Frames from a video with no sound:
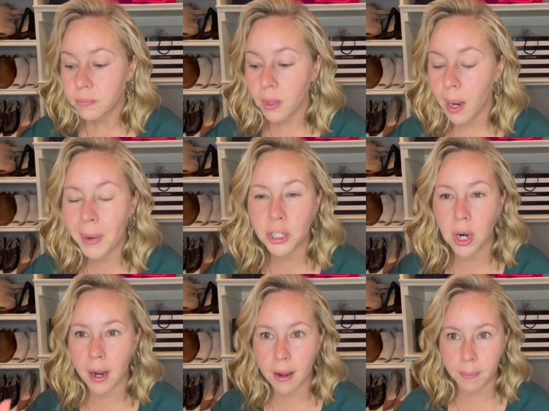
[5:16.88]
I'm not
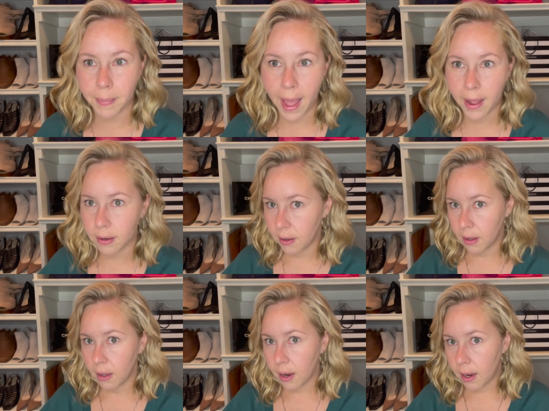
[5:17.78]
trying to combat
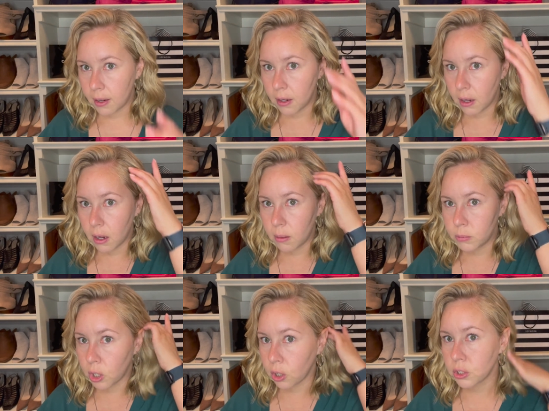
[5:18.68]
any
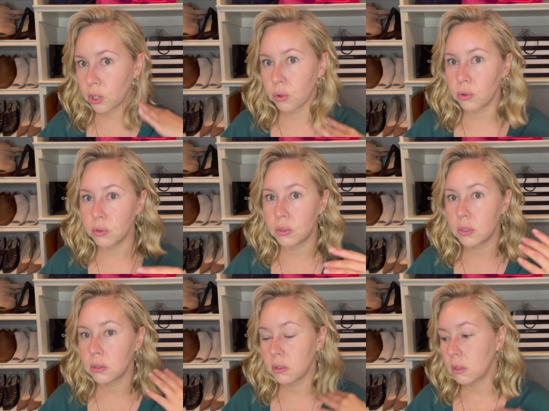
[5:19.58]
dark
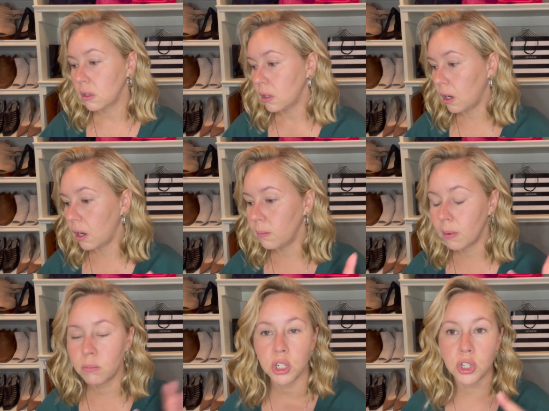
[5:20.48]
circles.
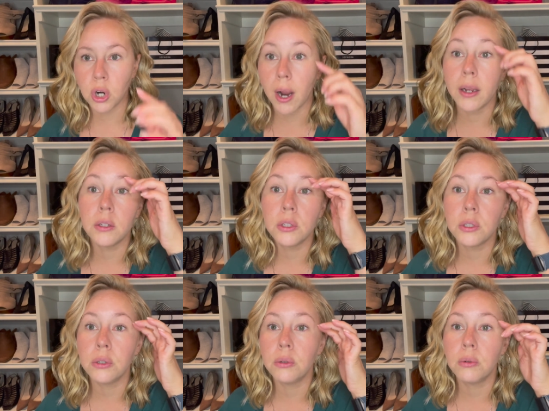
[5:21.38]
I'm just trying
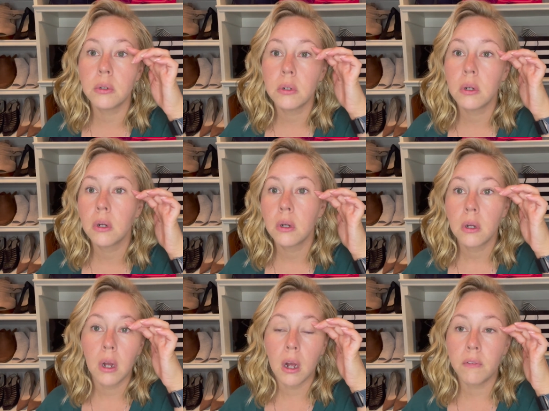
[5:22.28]
to
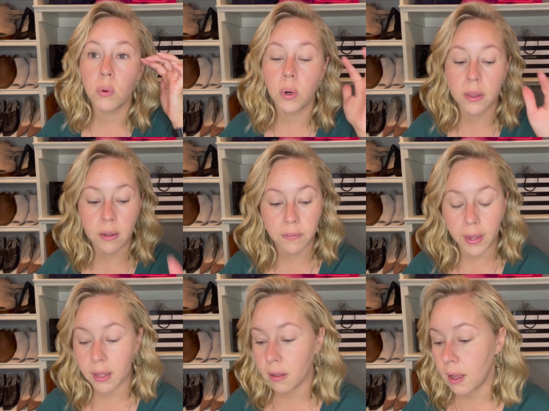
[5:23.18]
avoid the
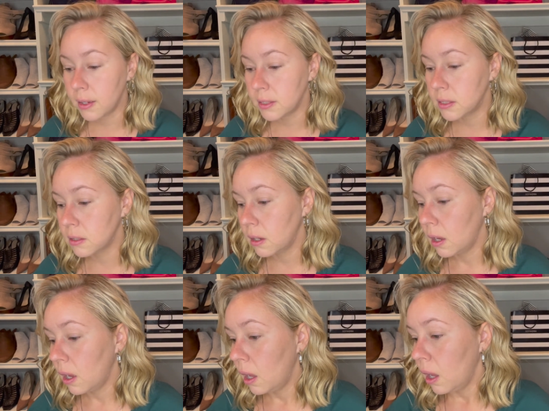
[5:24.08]
vein lines.
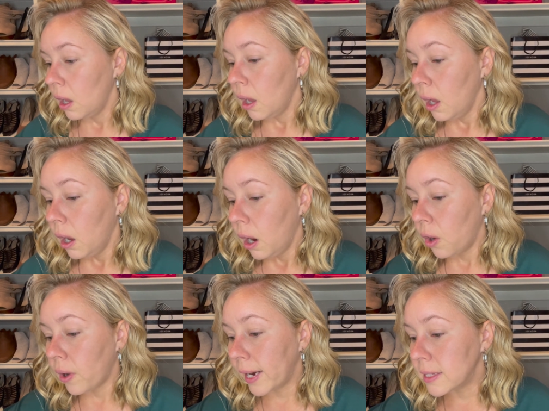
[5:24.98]
All
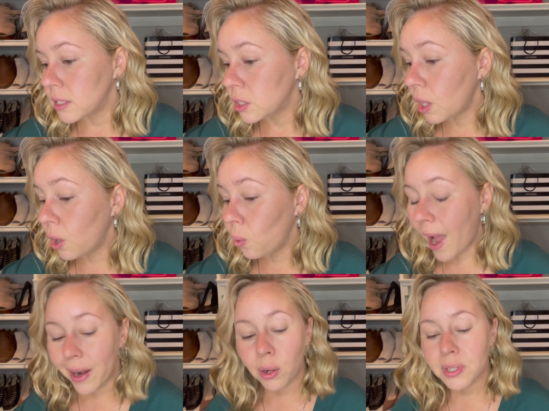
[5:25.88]
right, so I
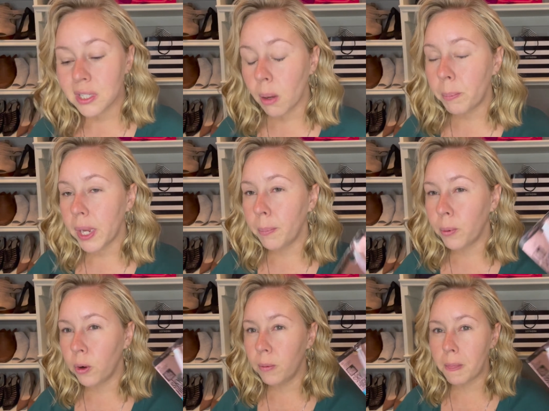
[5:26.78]
know some
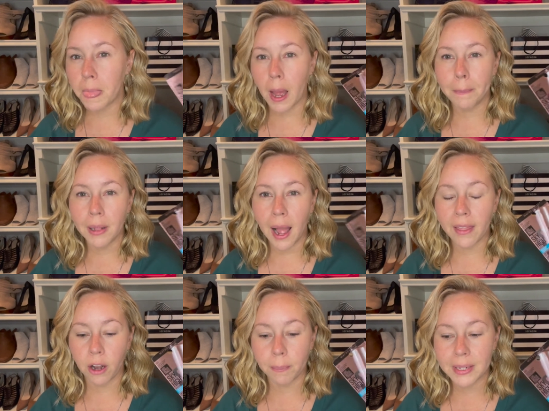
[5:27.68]
people apply
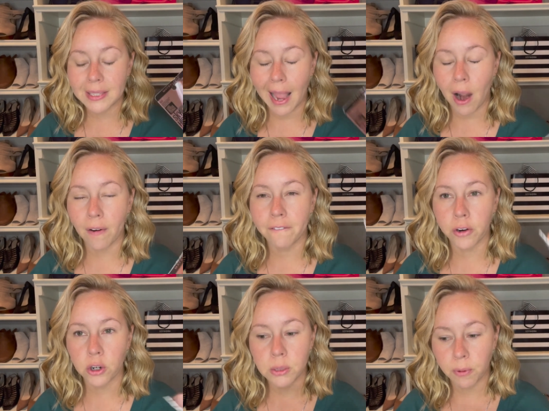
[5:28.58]
their mascara
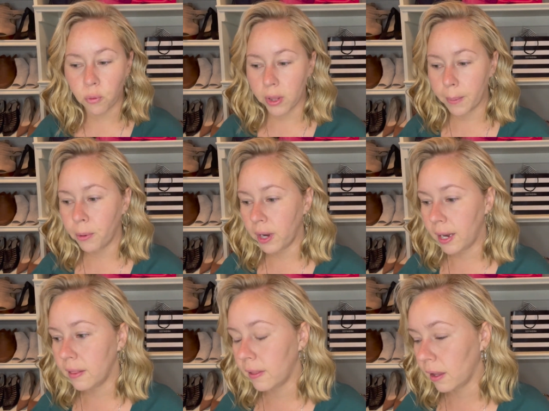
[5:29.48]
first before they put
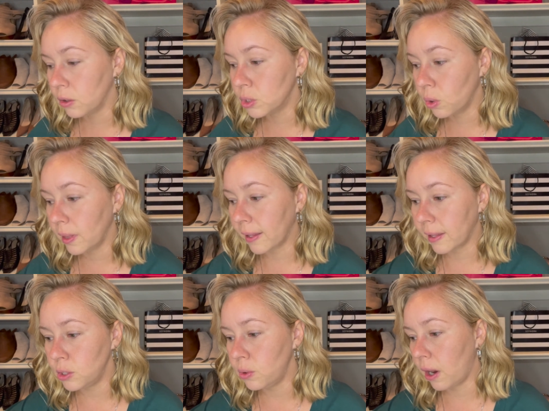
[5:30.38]
anything else on, like they
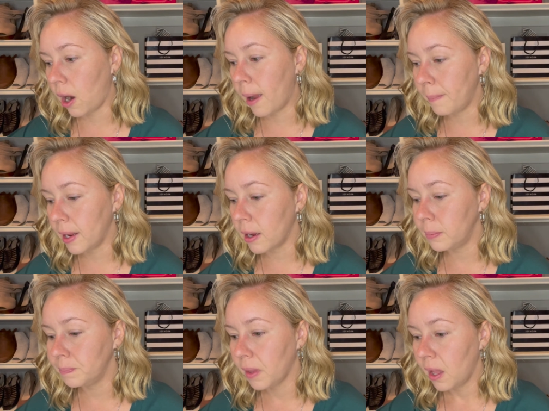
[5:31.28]
do their eye makeup.